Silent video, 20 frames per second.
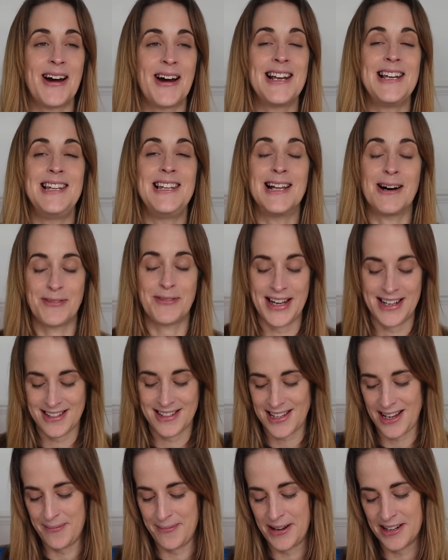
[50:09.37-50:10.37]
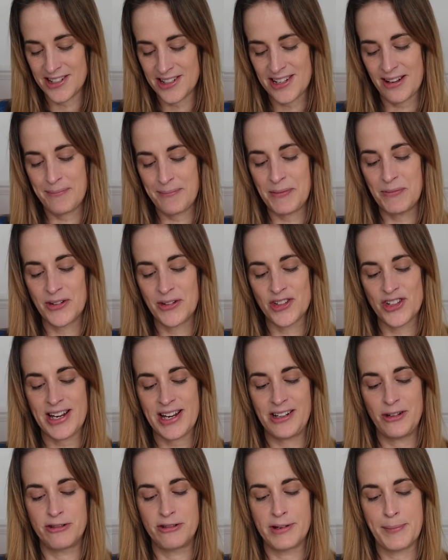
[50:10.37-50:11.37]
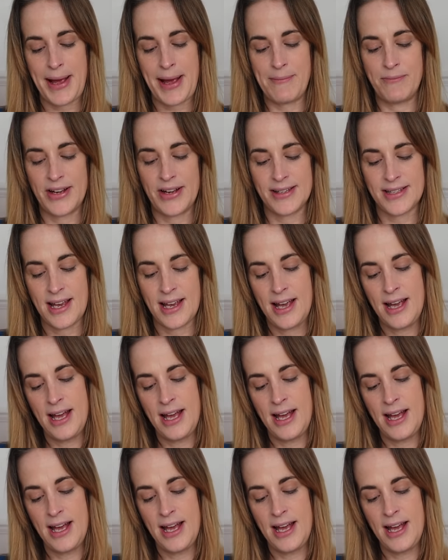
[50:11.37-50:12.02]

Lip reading: I love it so much. So I've been watching Laura Penrose,